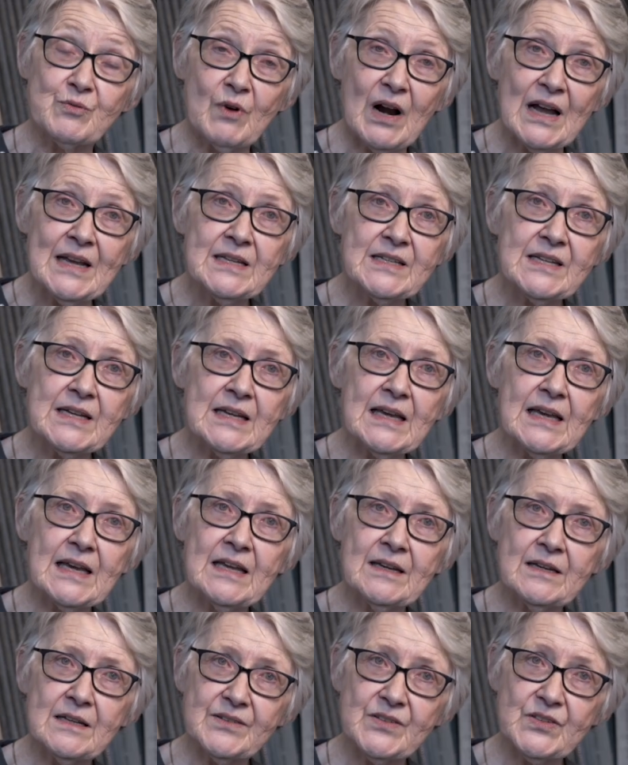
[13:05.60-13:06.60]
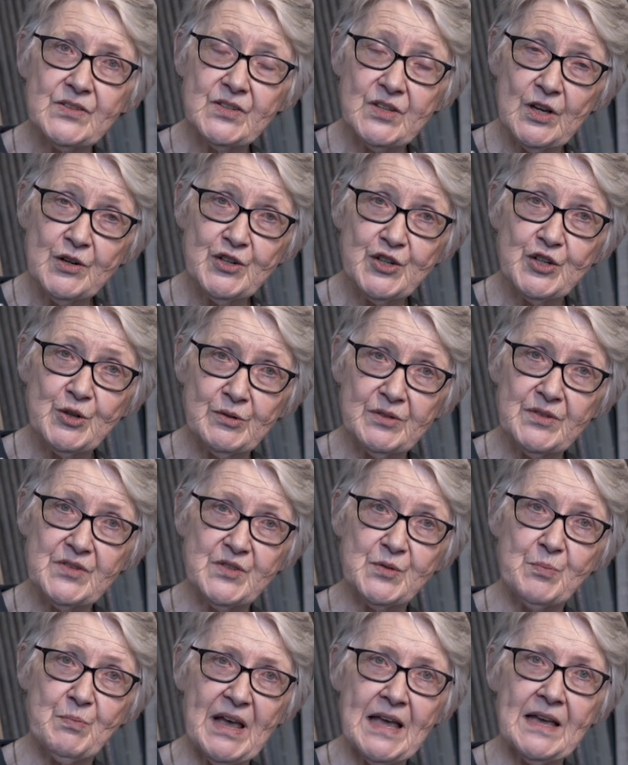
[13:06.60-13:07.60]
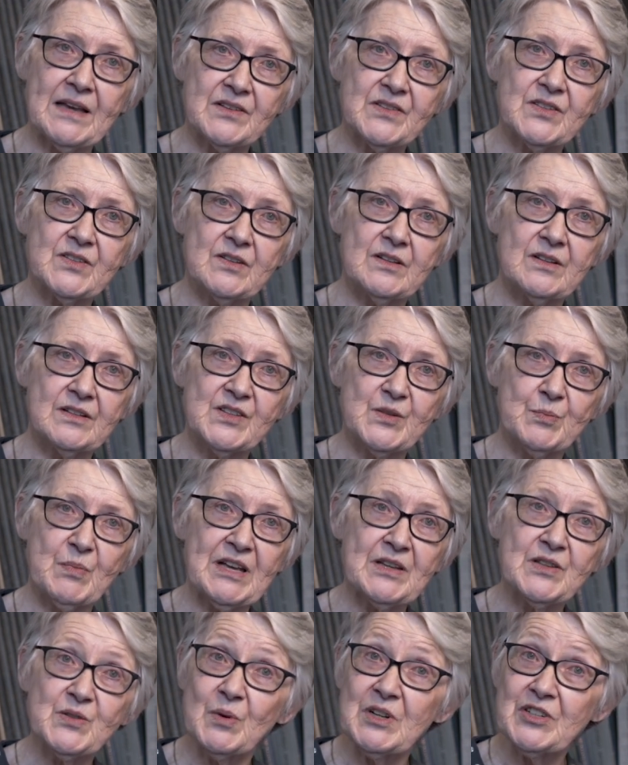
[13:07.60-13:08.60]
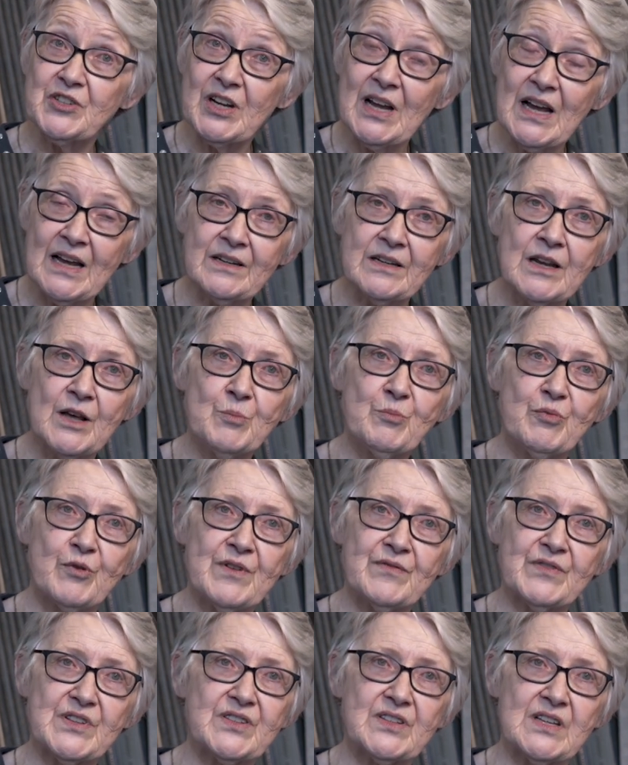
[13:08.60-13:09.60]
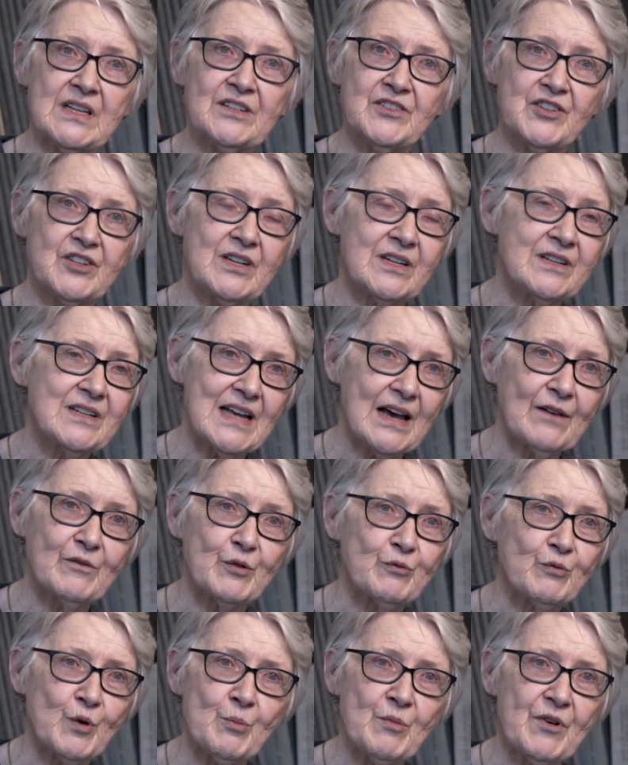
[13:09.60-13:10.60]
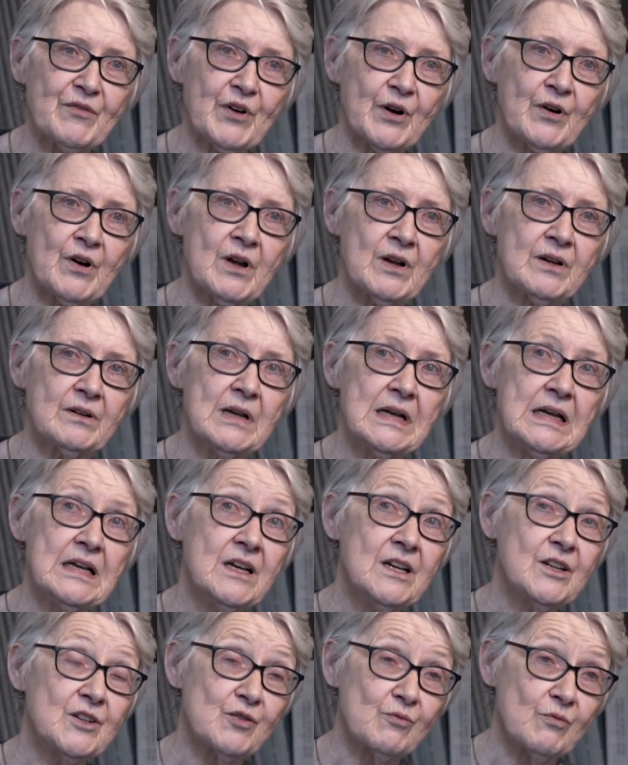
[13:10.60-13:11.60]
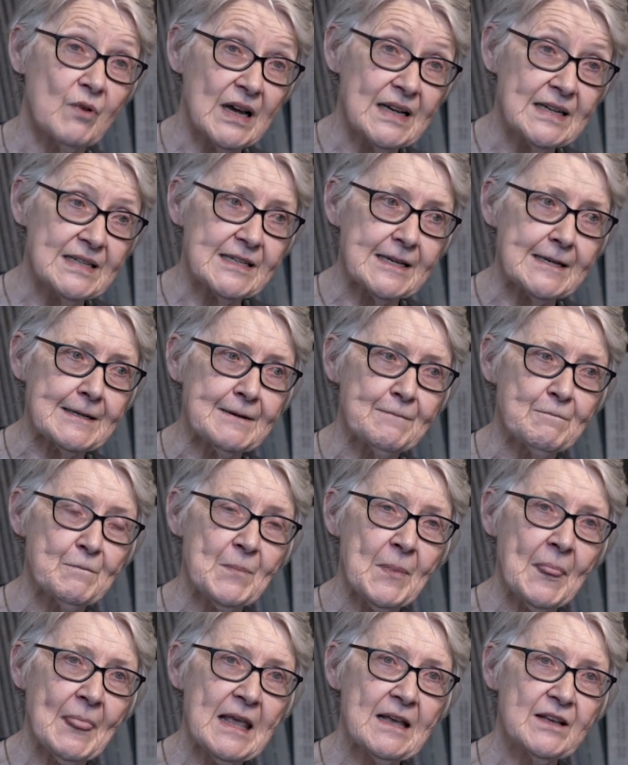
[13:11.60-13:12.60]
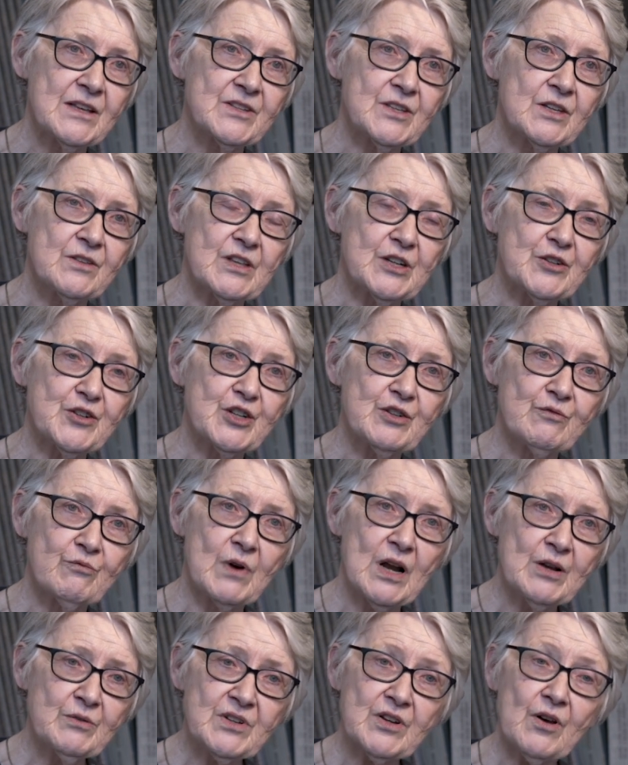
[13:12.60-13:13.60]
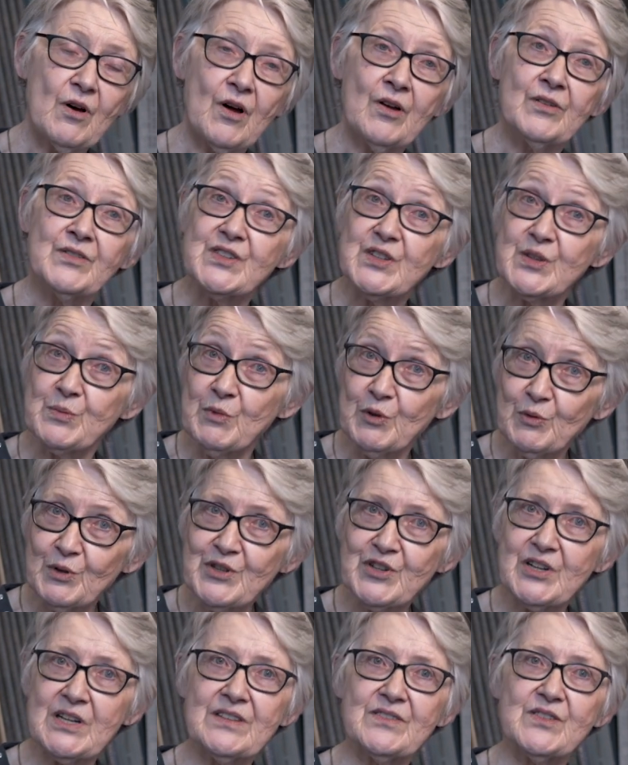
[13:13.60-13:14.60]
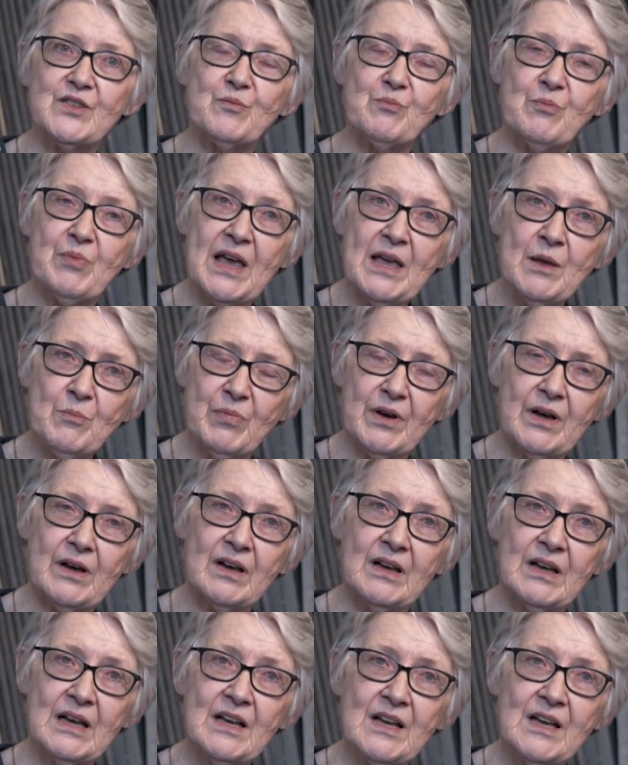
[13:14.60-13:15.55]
writing in a social space, a space where she had no privacy. She didn't have a room of her own to write in, so that she wrote on small sheets of paper